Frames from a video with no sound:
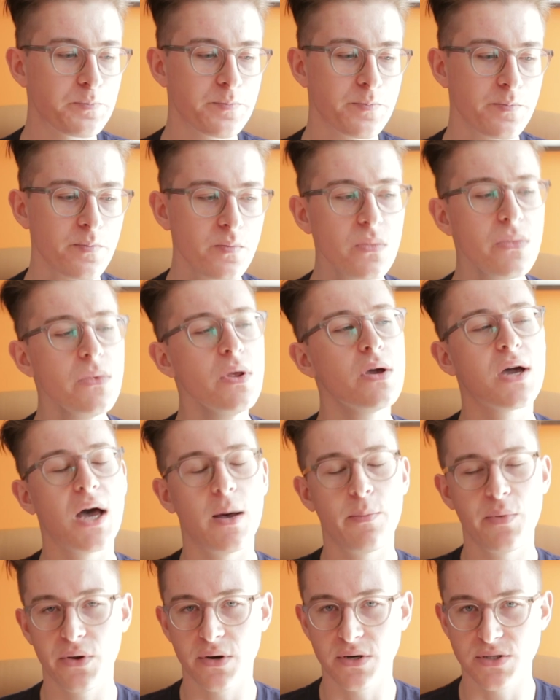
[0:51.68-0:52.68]
A
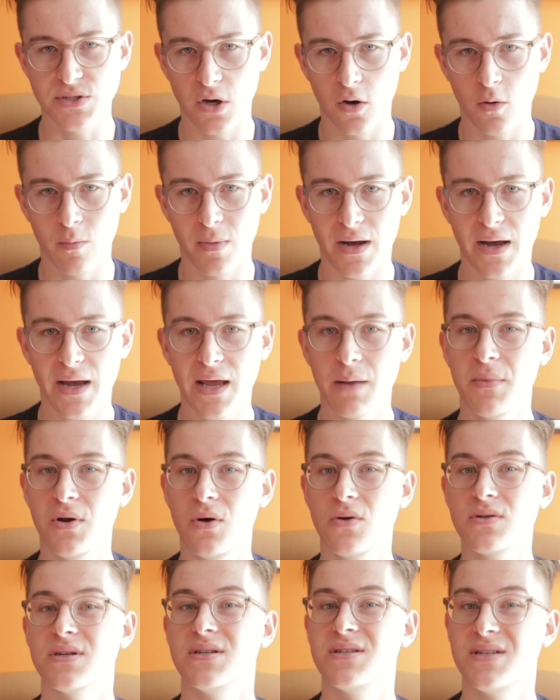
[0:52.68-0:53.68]
couple years go by and
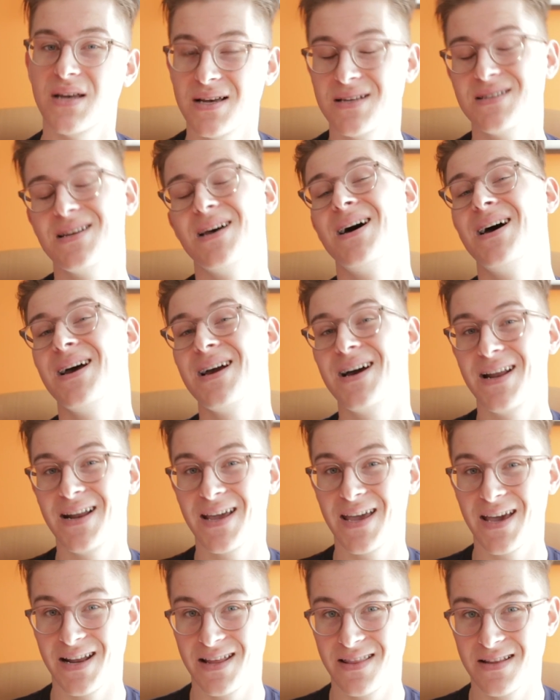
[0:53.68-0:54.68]
Minolta says, I
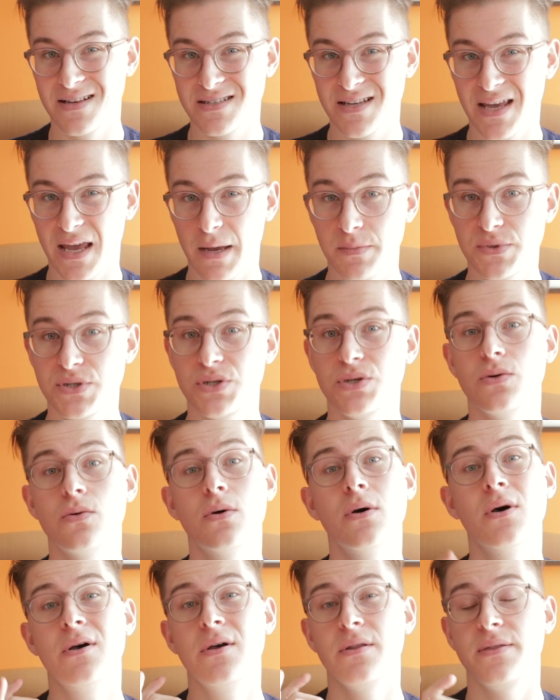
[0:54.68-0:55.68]
gotta get in this game too.